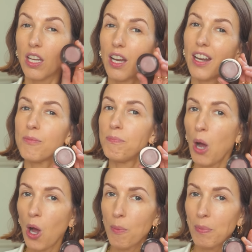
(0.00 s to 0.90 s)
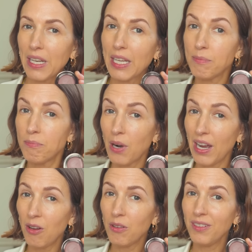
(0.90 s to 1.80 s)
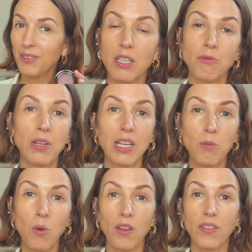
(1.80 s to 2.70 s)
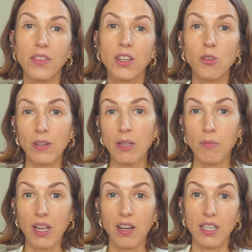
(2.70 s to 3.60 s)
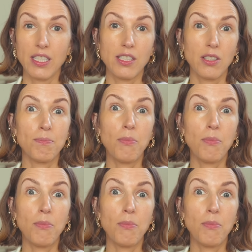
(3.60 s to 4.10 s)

kind of purpley brown, because I really want the green in my eyes to